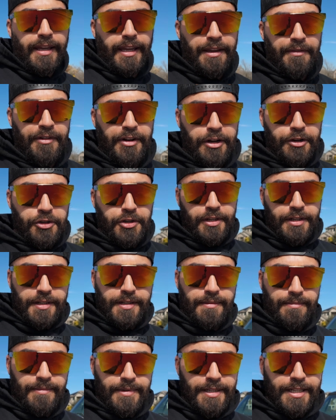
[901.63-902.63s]
even though she's
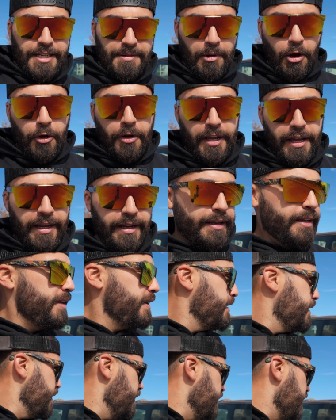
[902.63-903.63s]
smoking
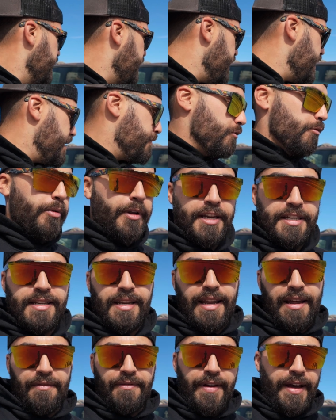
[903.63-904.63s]
and
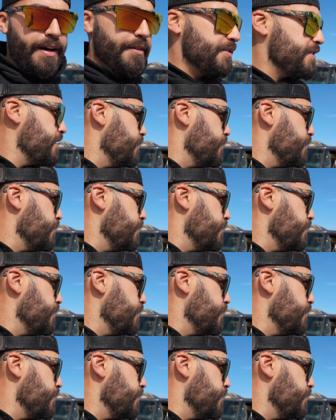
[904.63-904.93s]
replacing that valve